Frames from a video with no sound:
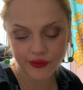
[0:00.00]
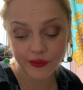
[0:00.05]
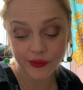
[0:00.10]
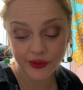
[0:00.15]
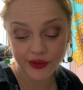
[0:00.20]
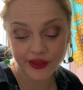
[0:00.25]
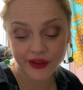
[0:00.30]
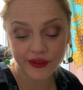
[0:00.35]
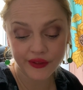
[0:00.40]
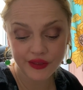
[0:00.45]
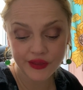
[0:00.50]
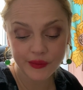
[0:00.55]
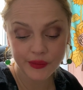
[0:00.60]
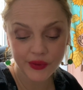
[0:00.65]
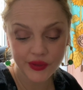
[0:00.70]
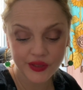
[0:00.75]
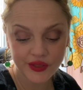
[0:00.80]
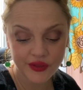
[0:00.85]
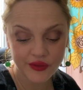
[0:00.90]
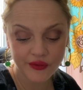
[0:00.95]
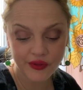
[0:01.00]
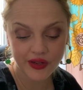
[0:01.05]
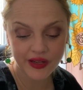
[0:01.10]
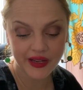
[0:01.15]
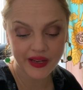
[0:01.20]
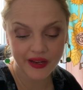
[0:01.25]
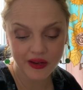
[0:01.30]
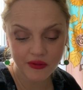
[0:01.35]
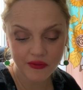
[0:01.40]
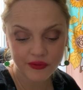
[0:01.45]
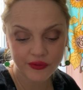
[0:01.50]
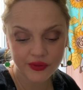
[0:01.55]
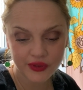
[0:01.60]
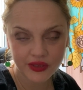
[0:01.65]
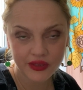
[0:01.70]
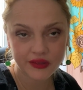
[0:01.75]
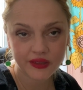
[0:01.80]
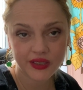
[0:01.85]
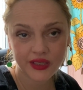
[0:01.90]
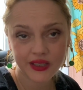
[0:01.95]
without this person right now.
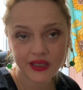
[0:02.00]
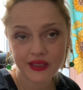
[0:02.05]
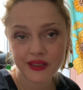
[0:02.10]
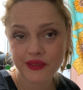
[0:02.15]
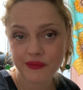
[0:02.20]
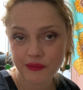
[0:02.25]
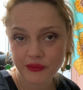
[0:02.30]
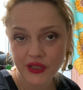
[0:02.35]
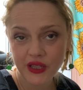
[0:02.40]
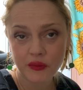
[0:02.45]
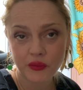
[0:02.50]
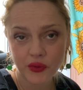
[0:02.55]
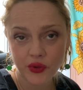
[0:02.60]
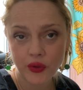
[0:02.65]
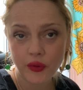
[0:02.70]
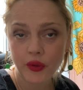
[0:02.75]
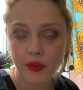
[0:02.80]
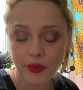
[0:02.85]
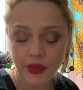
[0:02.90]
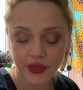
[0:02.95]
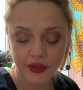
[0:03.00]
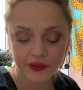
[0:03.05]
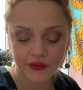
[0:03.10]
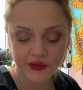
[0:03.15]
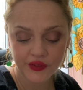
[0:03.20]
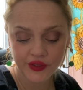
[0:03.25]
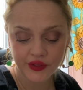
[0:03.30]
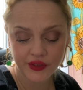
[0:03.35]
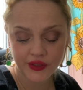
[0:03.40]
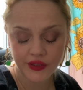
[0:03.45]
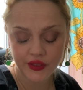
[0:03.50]
It's temporary, my loves.